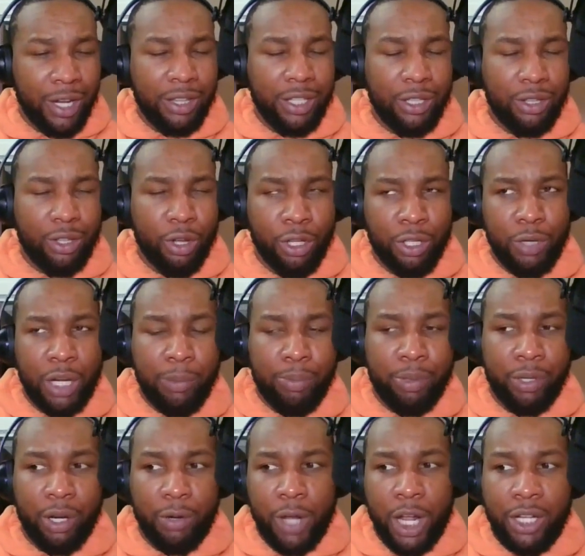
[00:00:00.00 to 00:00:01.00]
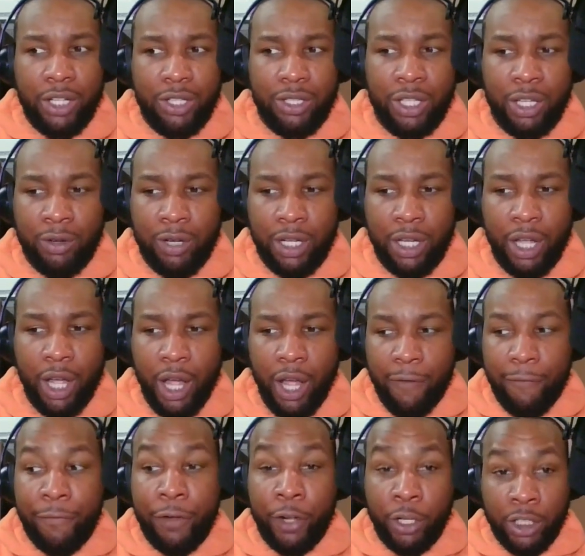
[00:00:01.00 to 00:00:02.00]
I think the only one I put on Rodney Terry
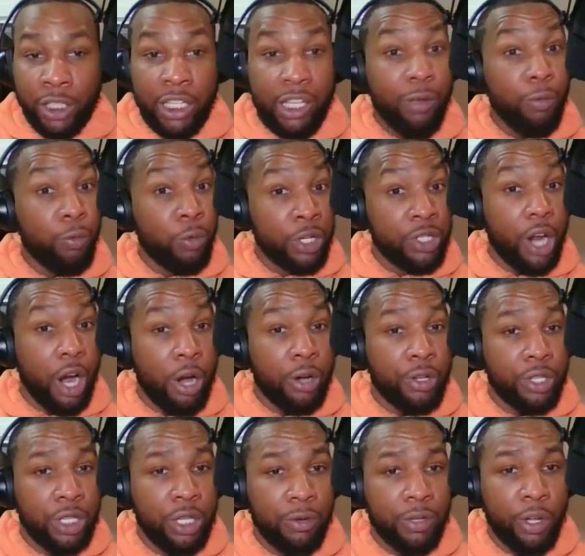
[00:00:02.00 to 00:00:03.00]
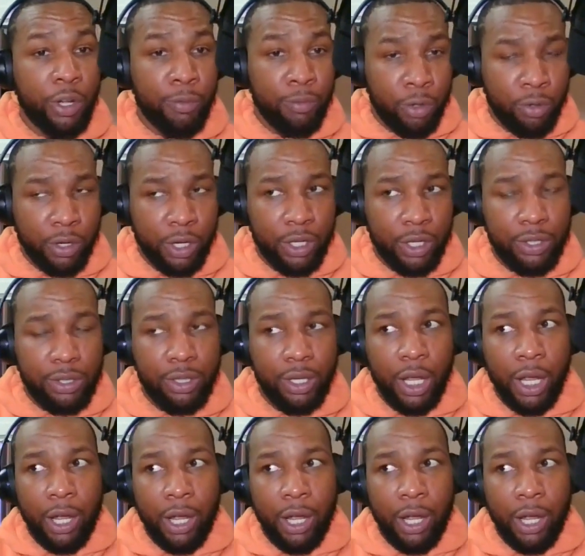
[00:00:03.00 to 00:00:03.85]
fully was Arterio Morris,